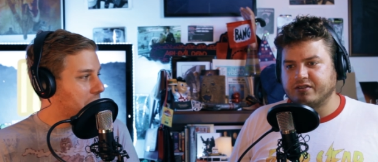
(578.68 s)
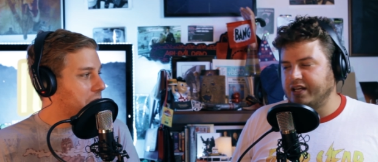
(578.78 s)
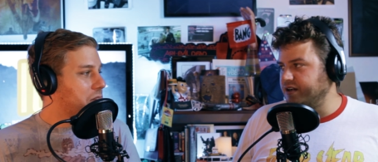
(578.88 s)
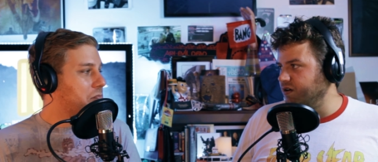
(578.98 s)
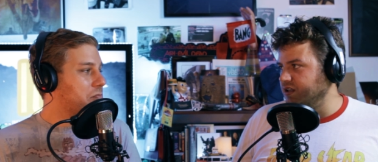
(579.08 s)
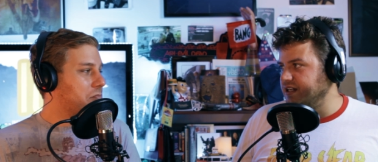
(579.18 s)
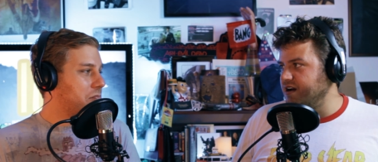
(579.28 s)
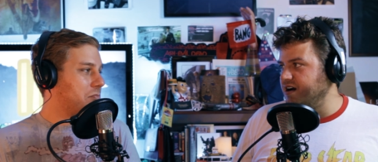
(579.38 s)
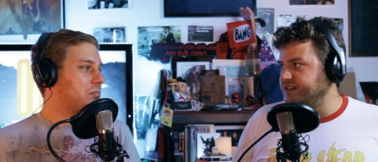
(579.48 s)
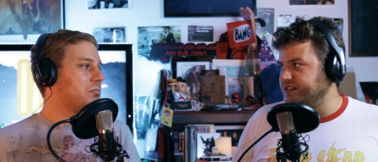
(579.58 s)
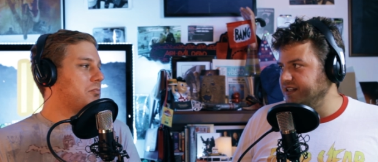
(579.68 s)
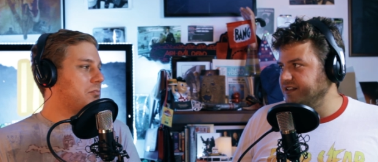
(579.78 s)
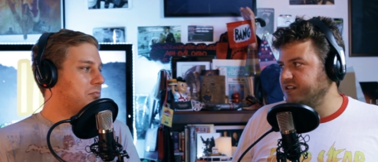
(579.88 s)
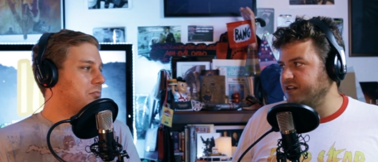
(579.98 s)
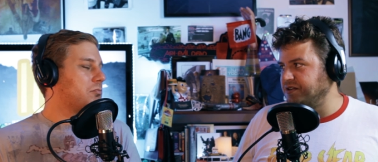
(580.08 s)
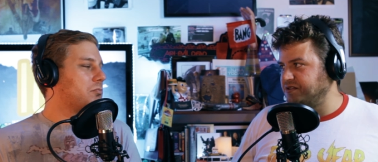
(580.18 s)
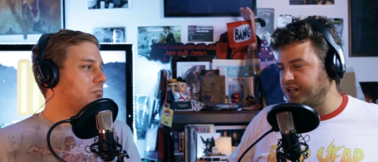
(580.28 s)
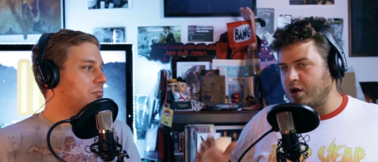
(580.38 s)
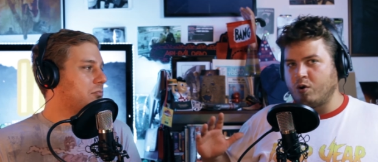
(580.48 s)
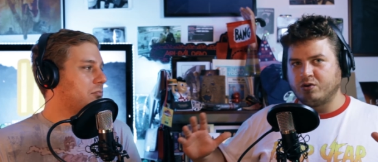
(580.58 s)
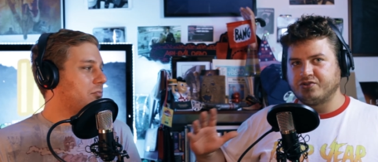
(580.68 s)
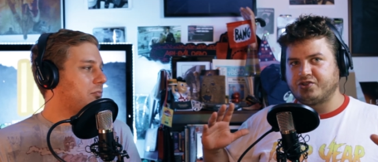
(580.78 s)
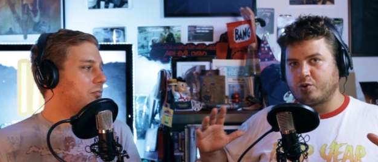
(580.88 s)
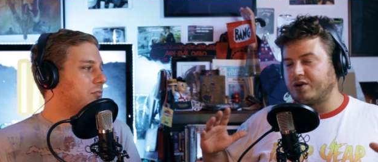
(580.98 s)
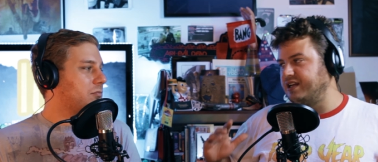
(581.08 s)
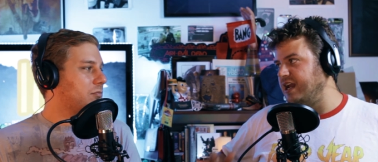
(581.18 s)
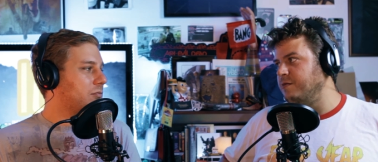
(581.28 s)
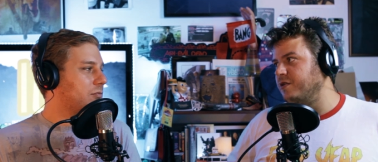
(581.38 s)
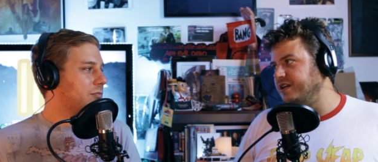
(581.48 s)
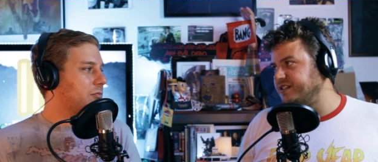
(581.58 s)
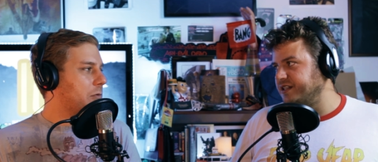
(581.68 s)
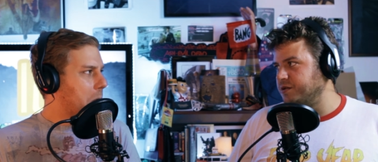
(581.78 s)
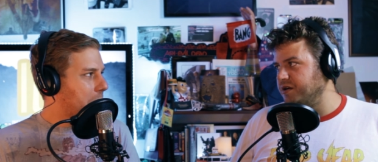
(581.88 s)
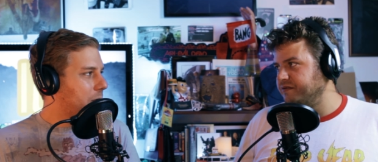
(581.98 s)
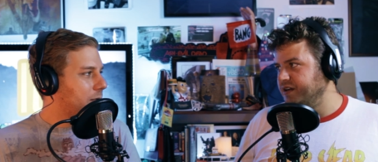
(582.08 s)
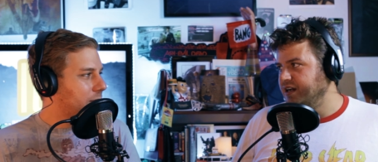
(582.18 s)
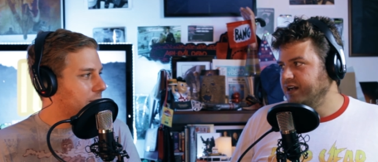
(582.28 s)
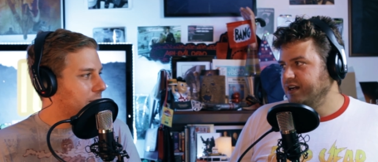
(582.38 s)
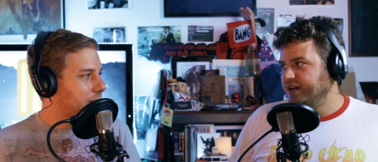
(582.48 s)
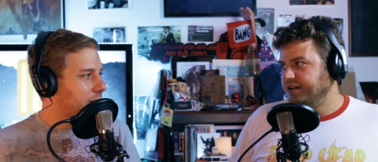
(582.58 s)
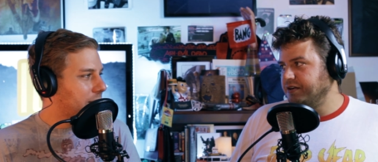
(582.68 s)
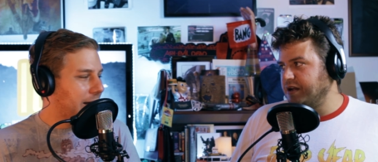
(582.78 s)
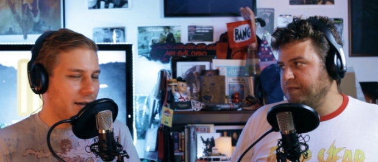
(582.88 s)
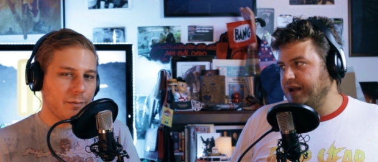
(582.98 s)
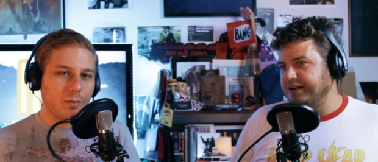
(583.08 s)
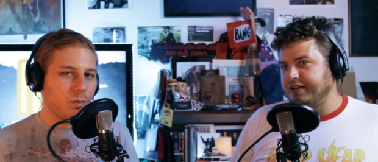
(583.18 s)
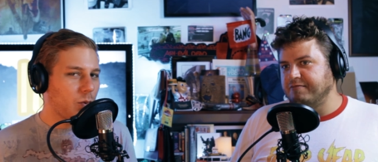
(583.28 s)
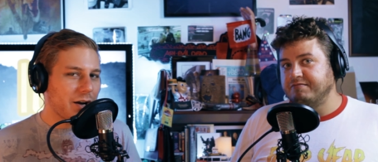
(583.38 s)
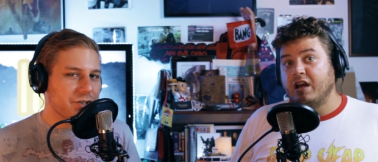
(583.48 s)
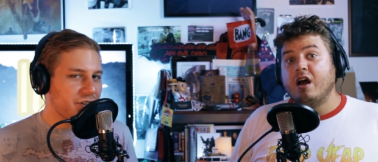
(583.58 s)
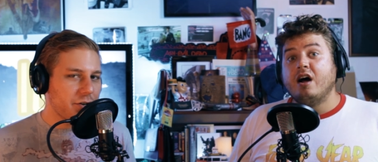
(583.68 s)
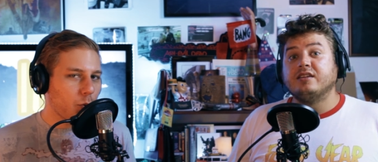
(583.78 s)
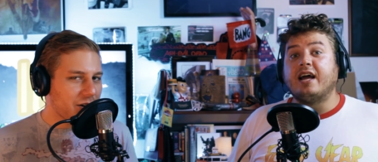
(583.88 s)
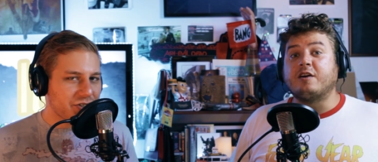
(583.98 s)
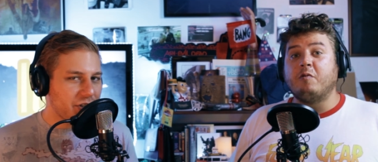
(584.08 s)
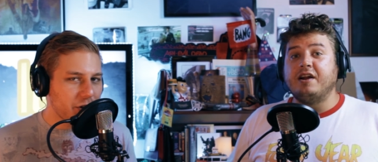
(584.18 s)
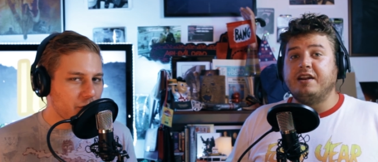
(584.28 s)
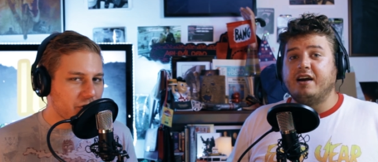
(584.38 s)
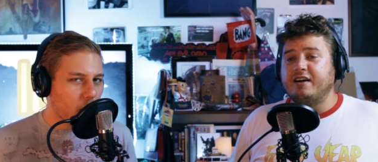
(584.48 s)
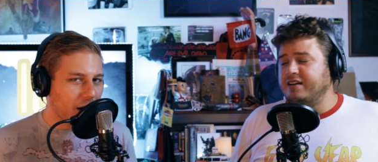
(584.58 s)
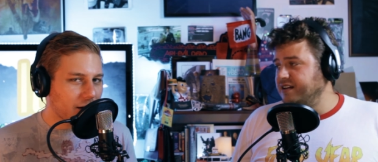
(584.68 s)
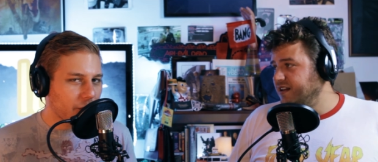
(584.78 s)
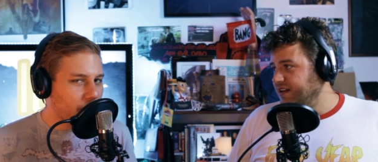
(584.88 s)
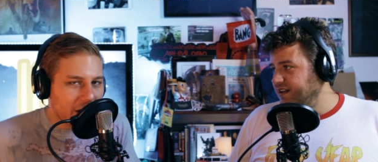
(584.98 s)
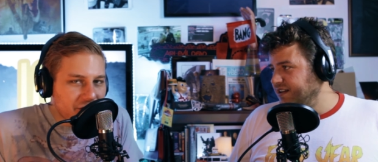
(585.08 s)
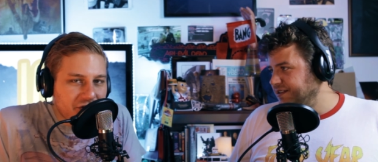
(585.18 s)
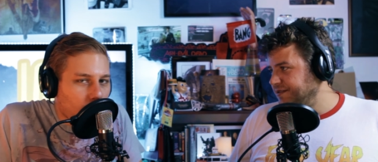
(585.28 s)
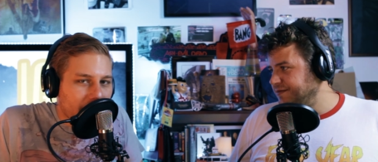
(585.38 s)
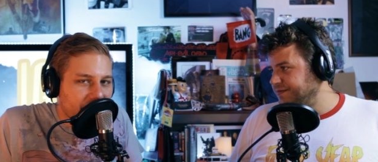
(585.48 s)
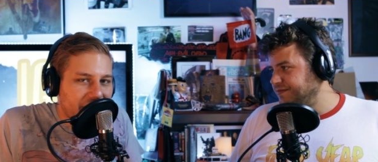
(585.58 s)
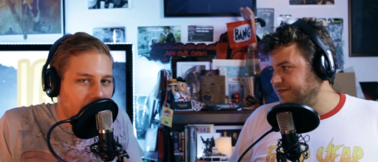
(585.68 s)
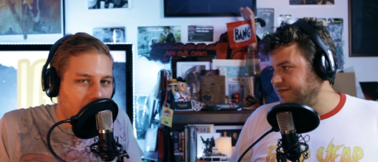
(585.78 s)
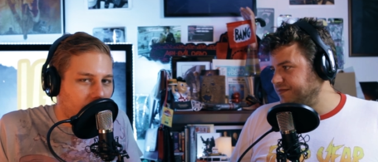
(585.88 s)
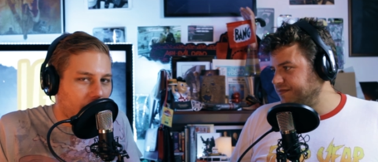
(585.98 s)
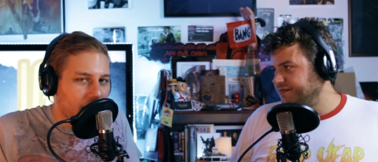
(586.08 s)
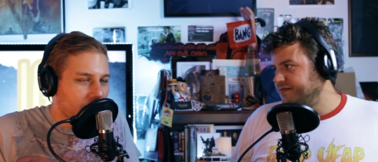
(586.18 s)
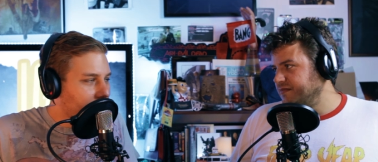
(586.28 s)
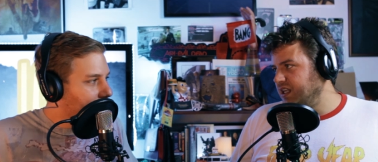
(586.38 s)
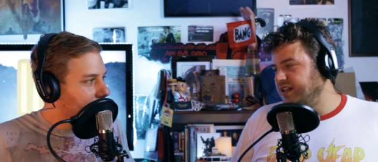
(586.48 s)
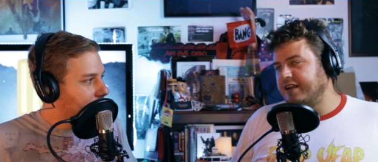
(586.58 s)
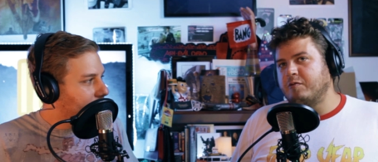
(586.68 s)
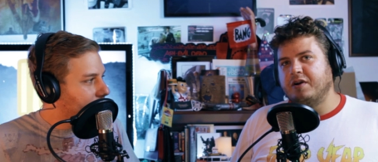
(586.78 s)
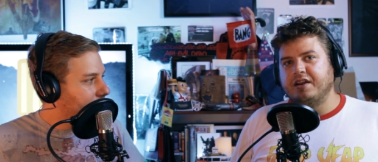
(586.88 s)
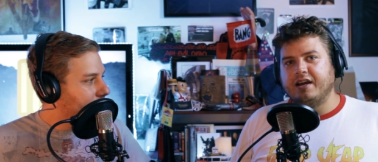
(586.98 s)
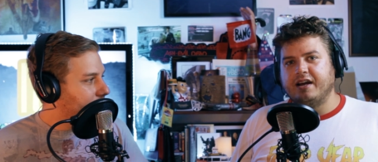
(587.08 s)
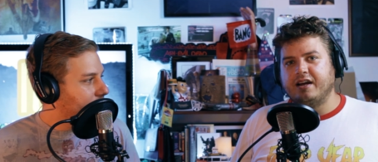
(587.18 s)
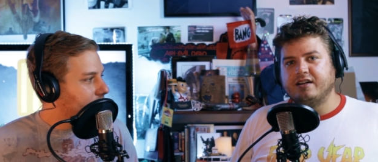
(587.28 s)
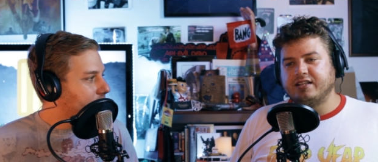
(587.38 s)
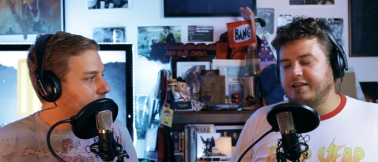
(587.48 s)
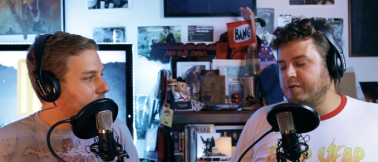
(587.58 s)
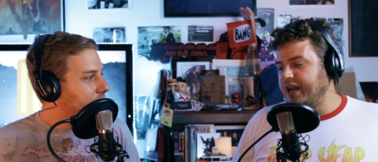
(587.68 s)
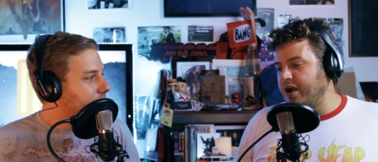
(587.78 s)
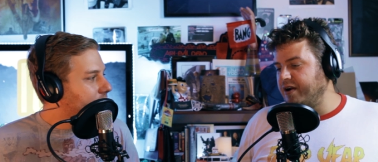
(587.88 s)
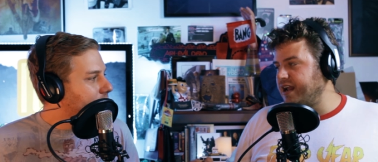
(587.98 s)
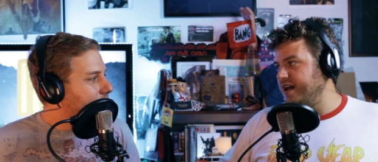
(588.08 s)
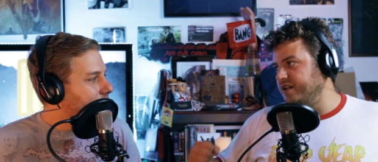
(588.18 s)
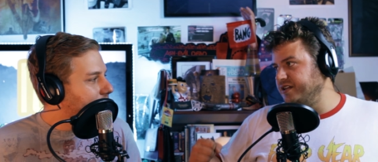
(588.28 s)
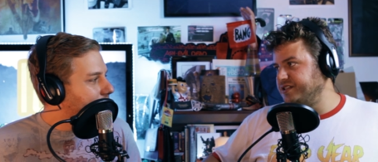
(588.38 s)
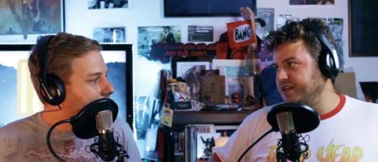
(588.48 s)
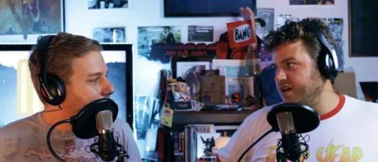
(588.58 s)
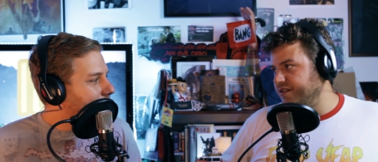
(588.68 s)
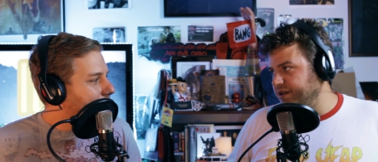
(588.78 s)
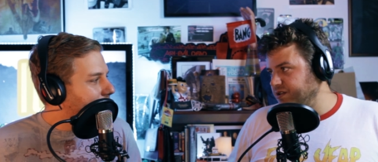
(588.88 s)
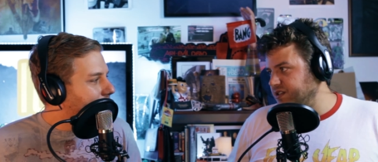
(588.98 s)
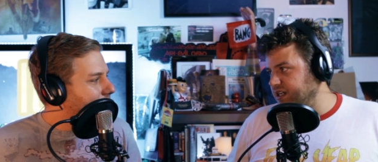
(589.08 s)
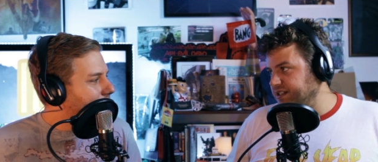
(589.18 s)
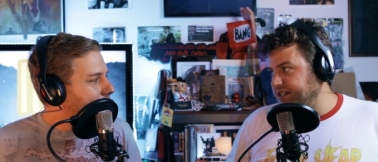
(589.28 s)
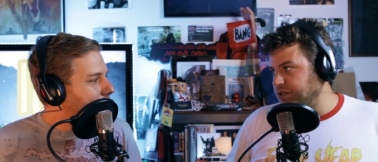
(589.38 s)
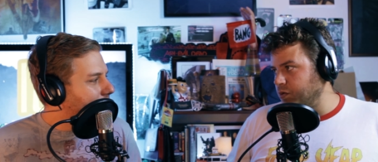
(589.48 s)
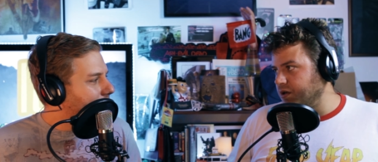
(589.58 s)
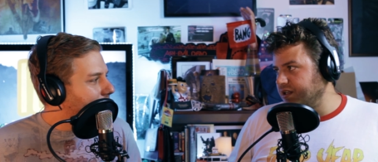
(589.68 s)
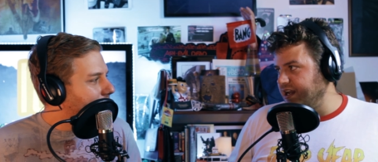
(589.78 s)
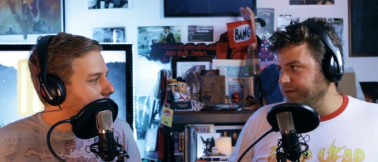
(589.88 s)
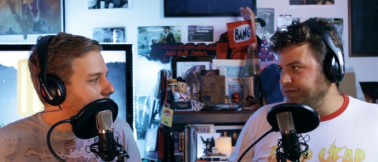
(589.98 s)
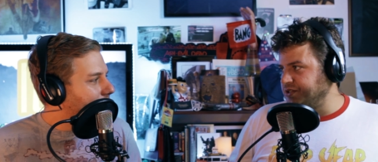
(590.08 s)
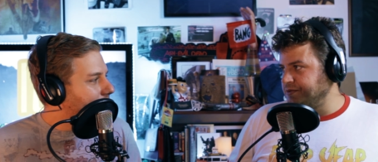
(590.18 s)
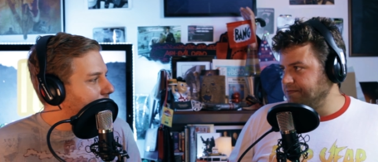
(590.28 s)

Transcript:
Speaker 1: or like early aughts, and he there's like a whole Zork game where he's like sort of your Damn. compendium. Where's the Where's like the when, new uh,
Speaker 2: Zork? Where's Zork VR?
Speaker 1: like when uh, like when Eric Idle is in all those uh, Discworld games.